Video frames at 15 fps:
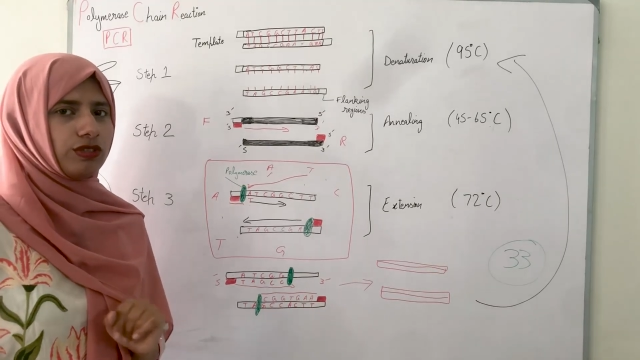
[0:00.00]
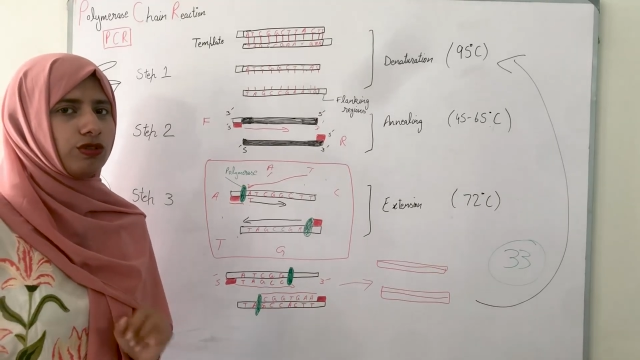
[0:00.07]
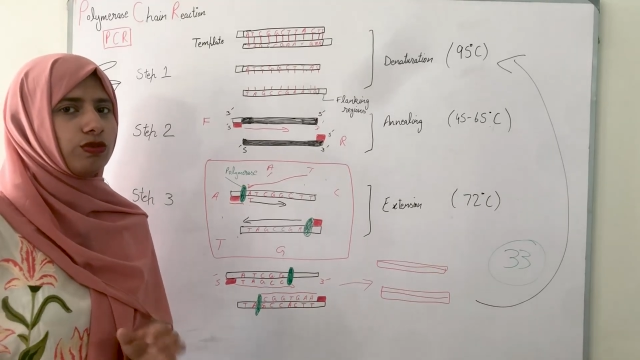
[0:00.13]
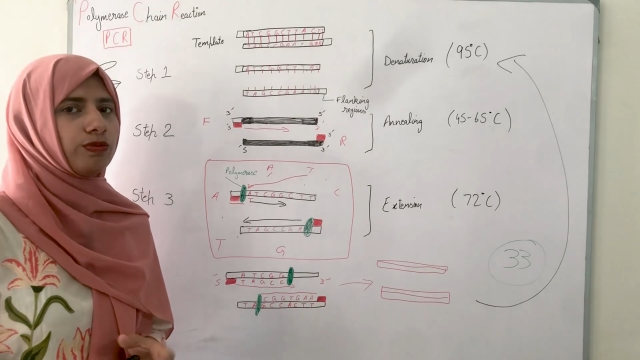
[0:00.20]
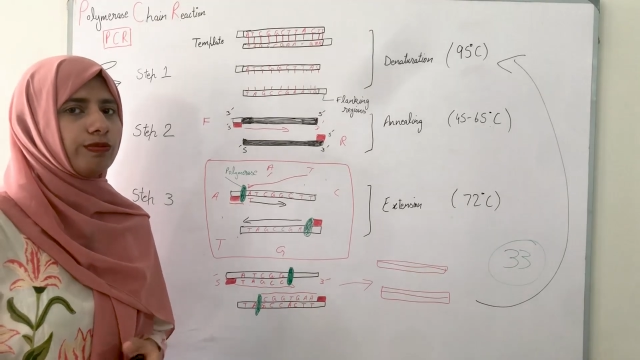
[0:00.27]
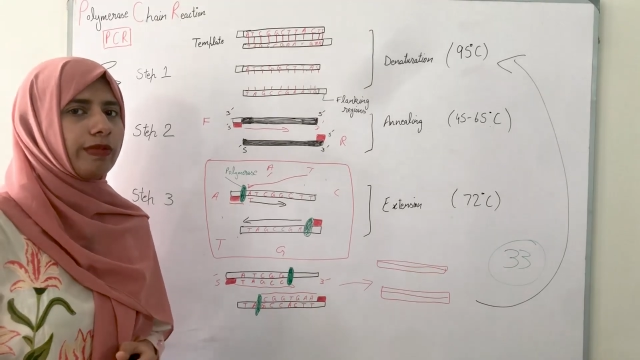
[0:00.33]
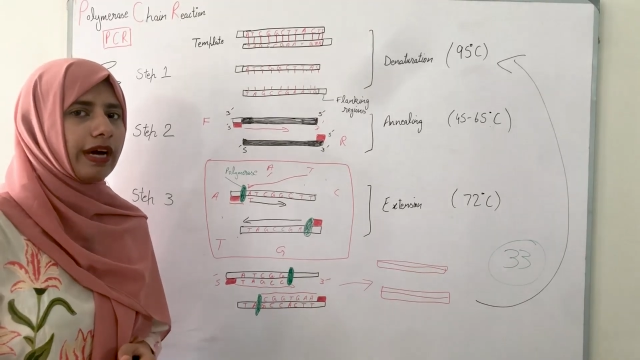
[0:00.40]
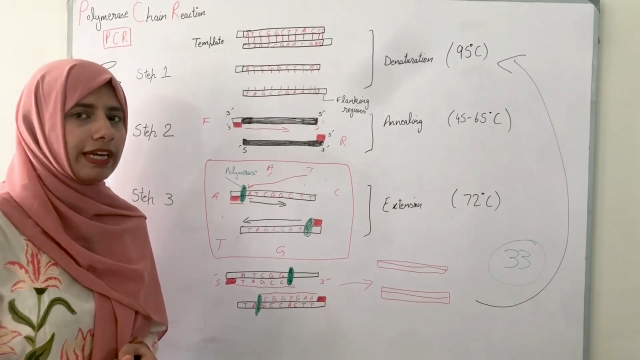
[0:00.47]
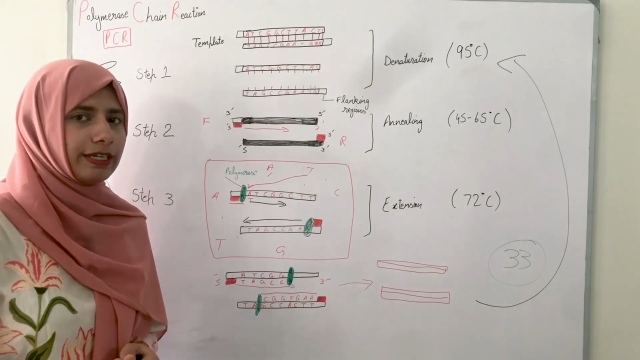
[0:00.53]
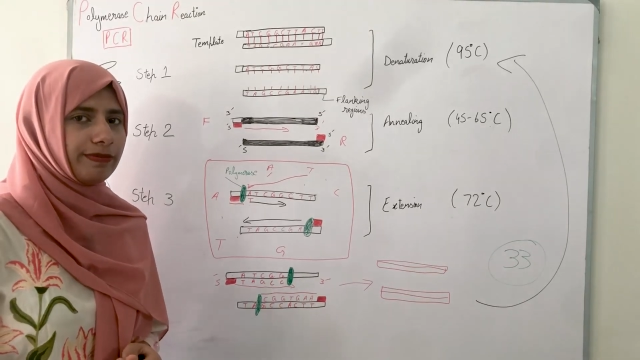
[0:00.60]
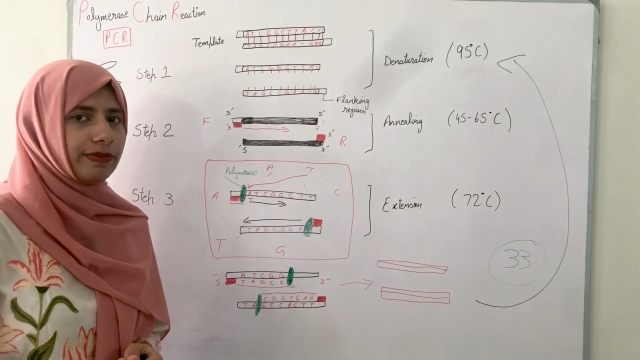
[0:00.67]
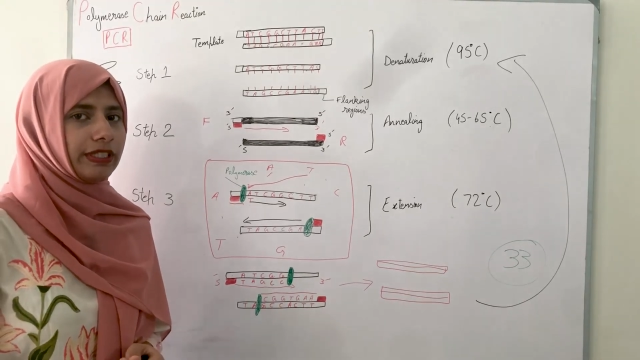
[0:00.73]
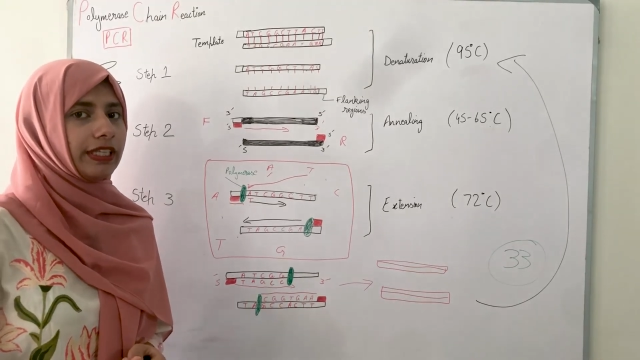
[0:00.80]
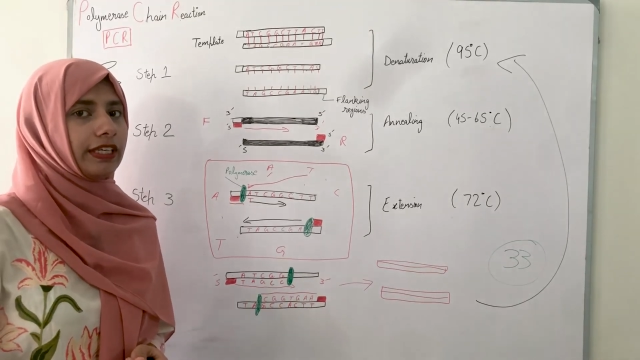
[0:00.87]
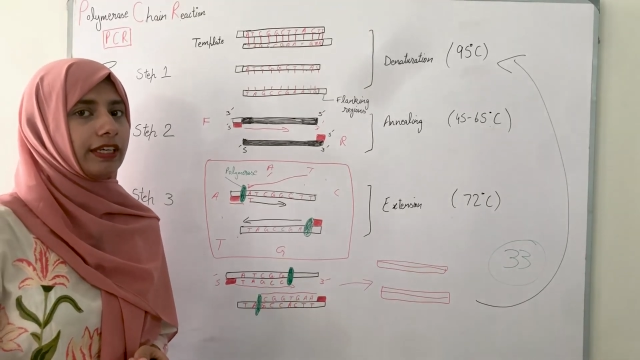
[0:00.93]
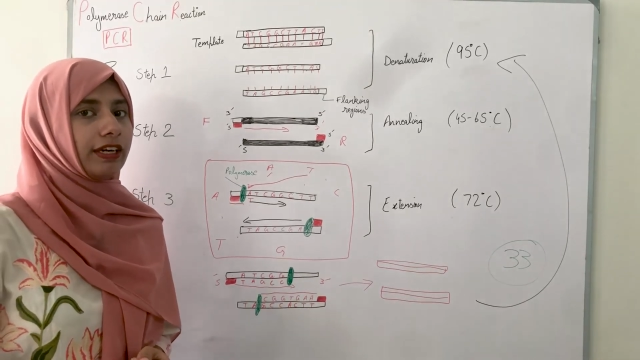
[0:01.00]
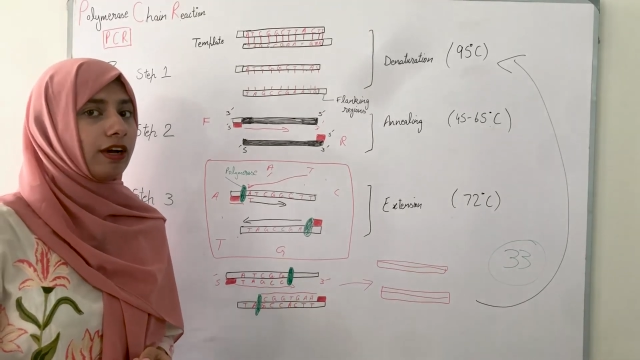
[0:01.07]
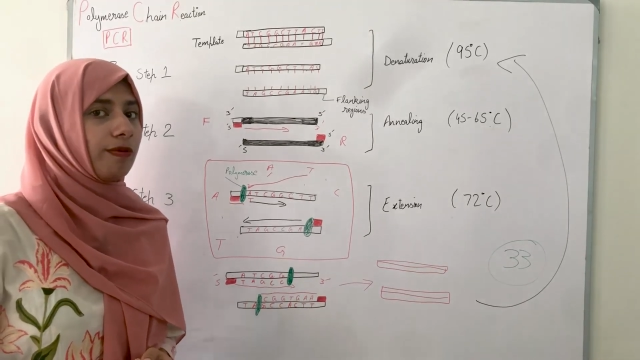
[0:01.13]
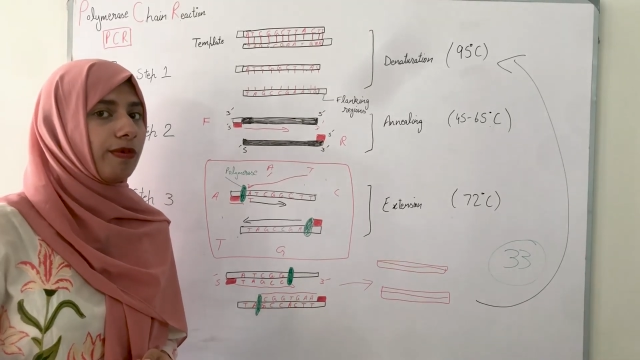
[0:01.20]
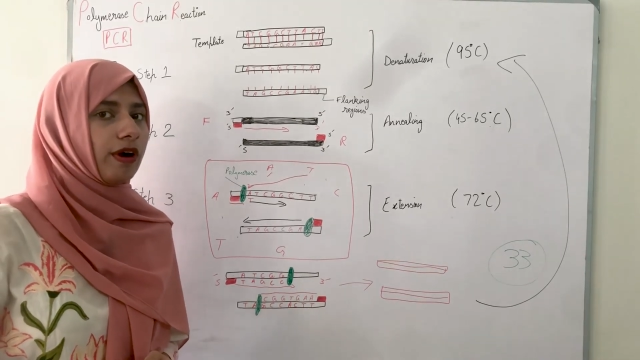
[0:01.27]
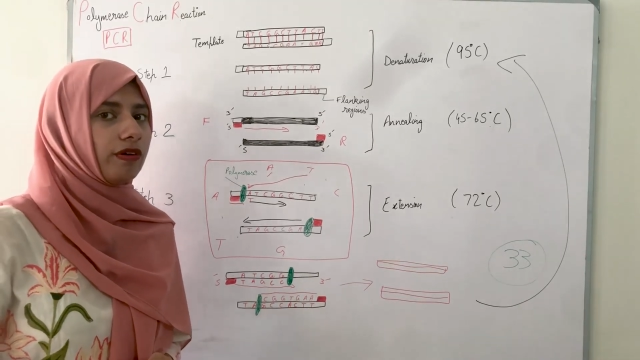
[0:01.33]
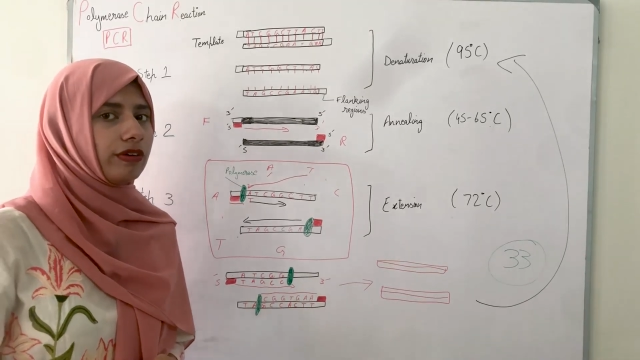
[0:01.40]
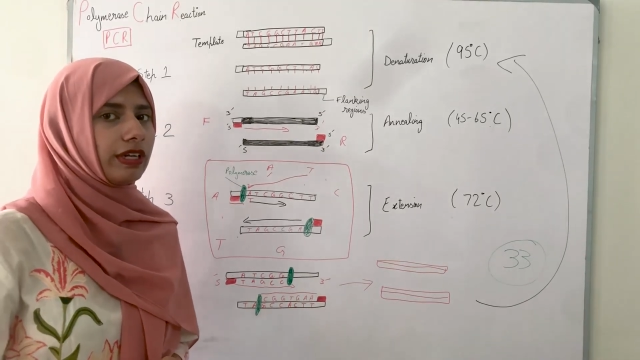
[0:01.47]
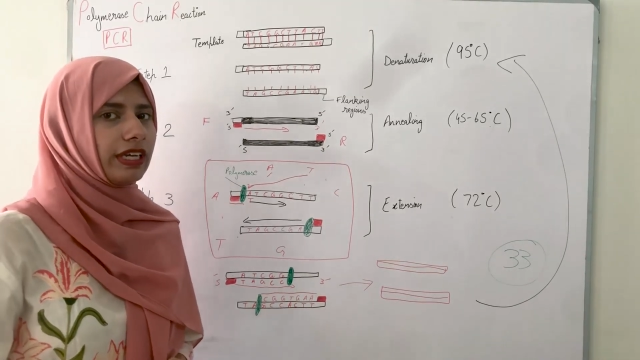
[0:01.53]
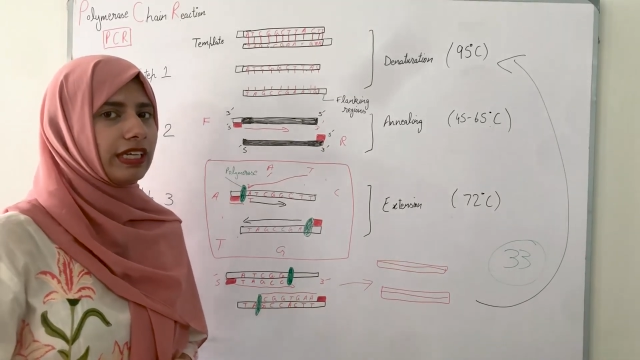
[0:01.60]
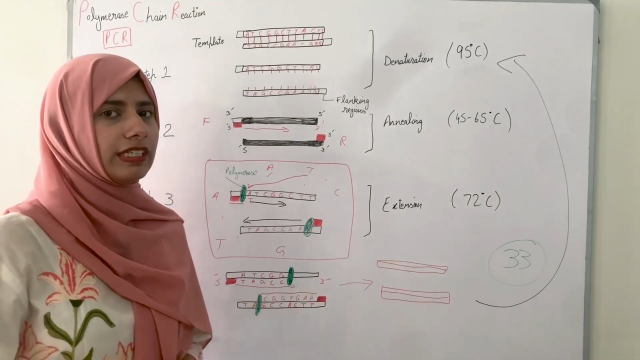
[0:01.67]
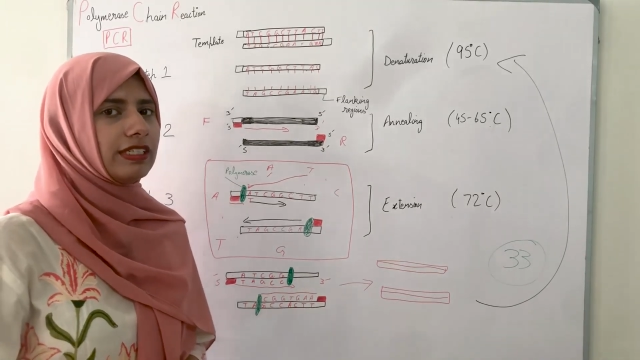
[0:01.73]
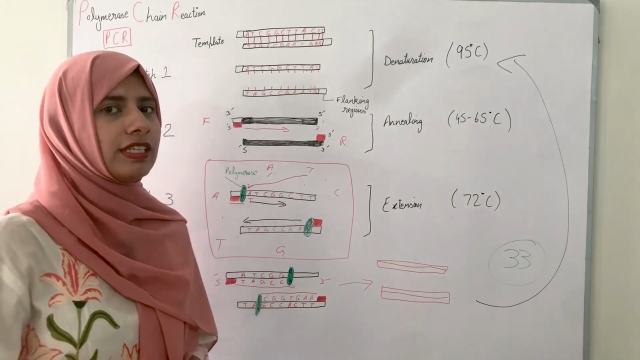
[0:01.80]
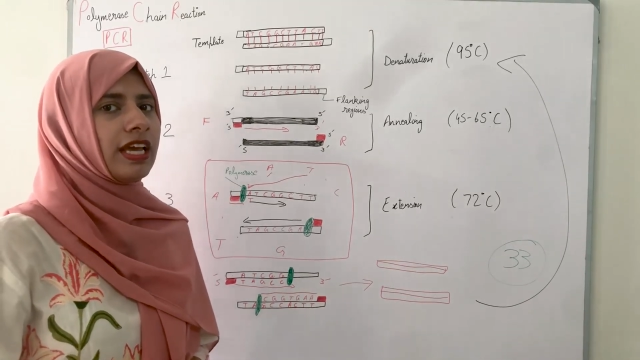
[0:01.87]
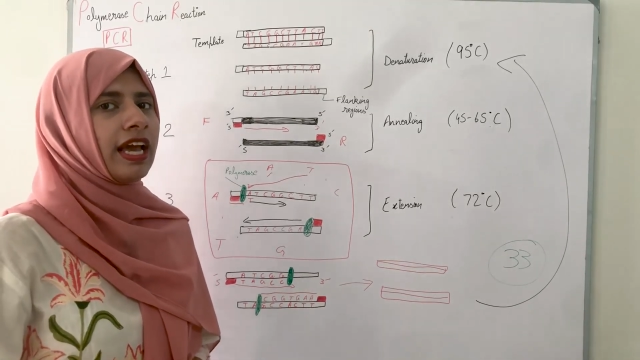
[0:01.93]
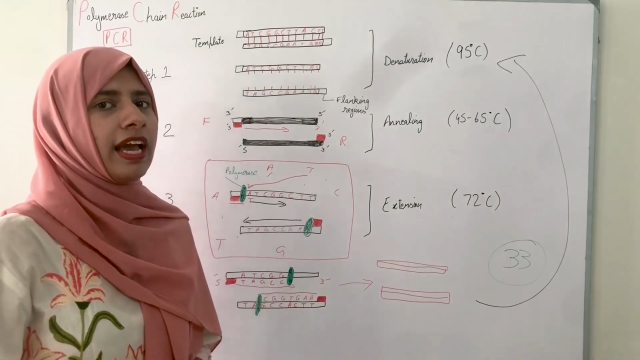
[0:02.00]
you might be thinking about is,